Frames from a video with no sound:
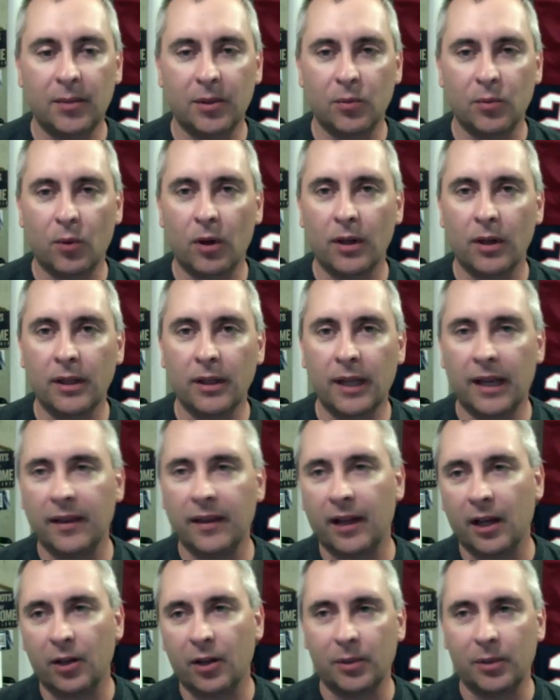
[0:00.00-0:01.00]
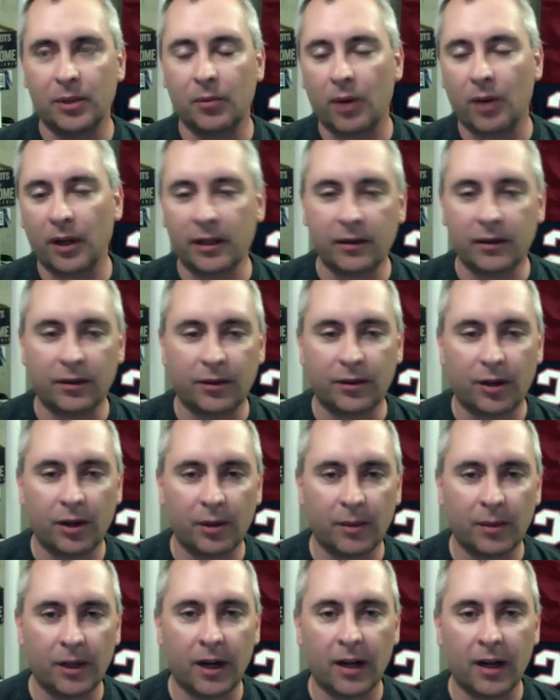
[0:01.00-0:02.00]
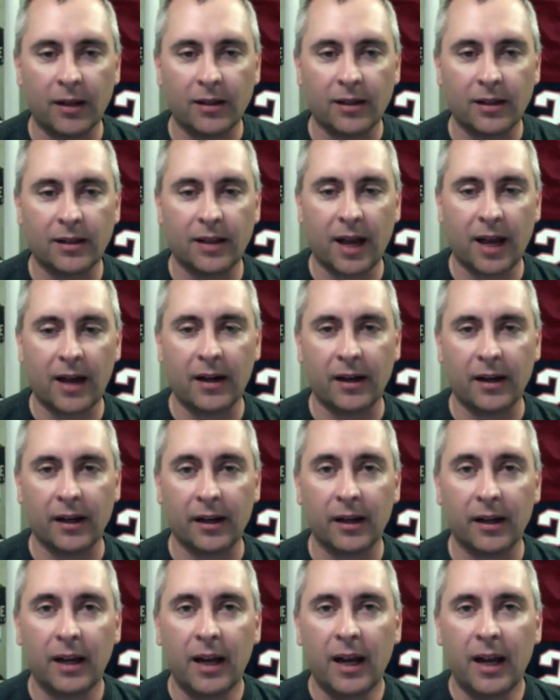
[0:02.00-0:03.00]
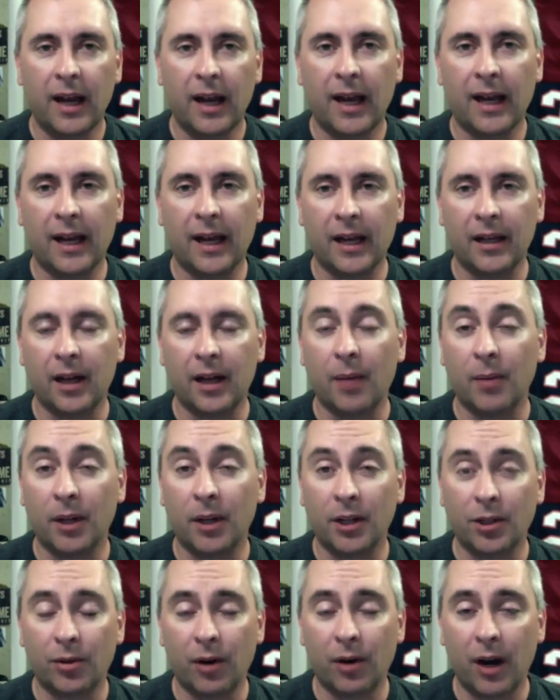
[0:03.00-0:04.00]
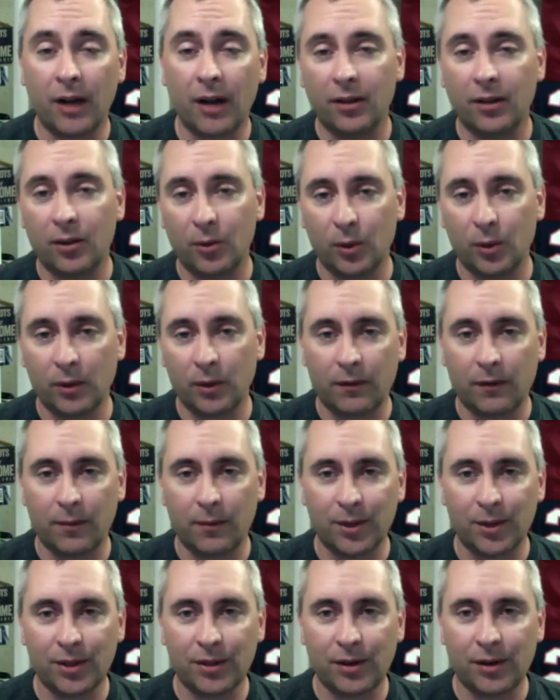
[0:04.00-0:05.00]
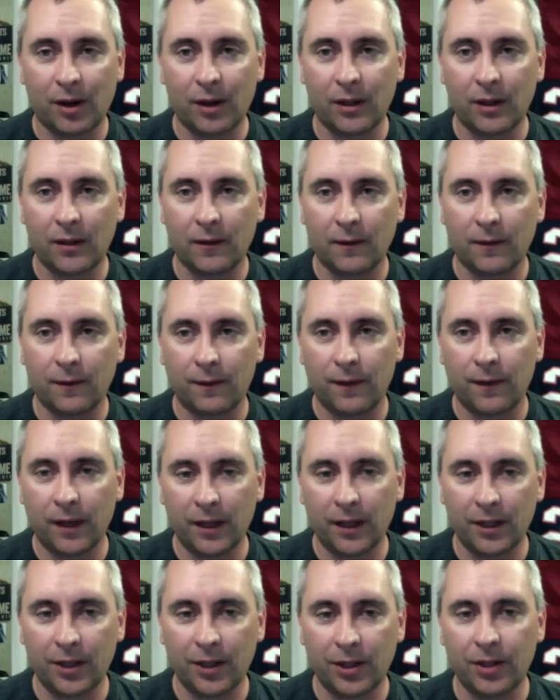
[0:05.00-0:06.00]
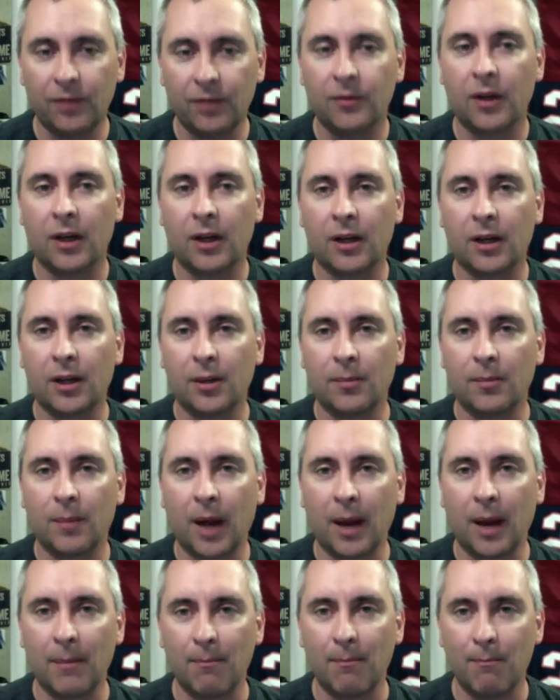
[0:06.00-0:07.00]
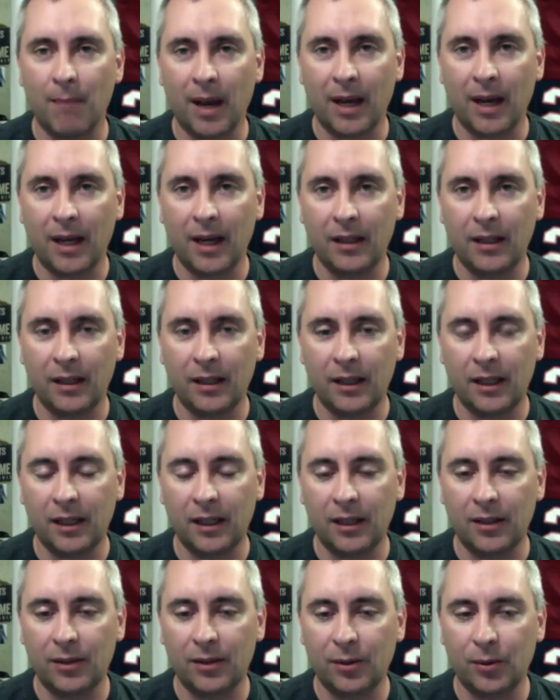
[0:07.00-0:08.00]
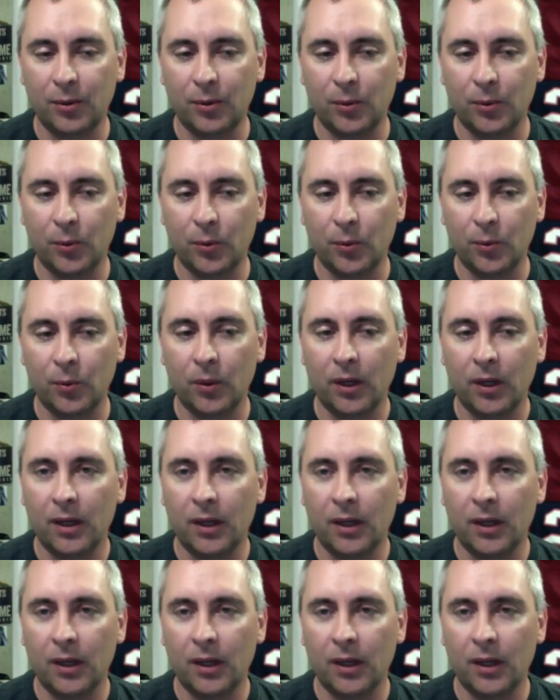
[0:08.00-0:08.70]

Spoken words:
has won, and then I'll be running the tournament on Saturday. And I'm going to try to do it from start to finish. I may need to